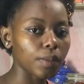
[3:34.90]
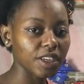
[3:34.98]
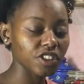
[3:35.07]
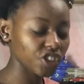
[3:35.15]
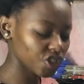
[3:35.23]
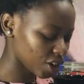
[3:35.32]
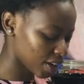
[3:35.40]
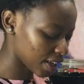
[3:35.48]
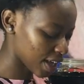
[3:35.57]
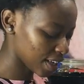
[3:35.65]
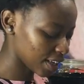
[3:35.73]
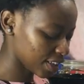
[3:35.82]
my ginger and
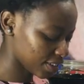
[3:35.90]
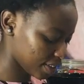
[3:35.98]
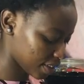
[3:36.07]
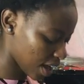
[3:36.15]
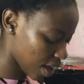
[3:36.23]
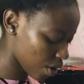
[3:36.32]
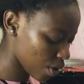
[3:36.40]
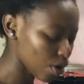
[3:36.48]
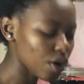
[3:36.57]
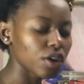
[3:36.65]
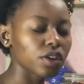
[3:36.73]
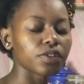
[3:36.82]
garlic is now
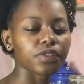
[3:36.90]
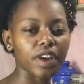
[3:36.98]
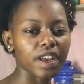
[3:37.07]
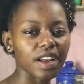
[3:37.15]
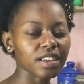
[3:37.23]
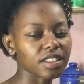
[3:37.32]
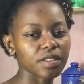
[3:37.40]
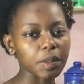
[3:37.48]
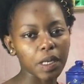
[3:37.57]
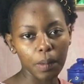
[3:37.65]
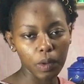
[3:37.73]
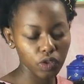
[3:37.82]
fragrant it's been
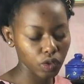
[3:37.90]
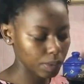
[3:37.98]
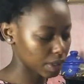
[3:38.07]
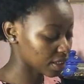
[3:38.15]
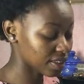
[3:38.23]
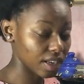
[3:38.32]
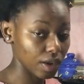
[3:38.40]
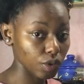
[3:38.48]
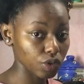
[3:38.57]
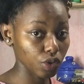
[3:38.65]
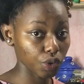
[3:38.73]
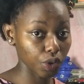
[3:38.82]
about two minutes and i want
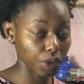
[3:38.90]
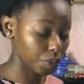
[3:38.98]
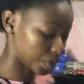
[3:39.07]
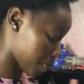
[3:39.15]
to go in with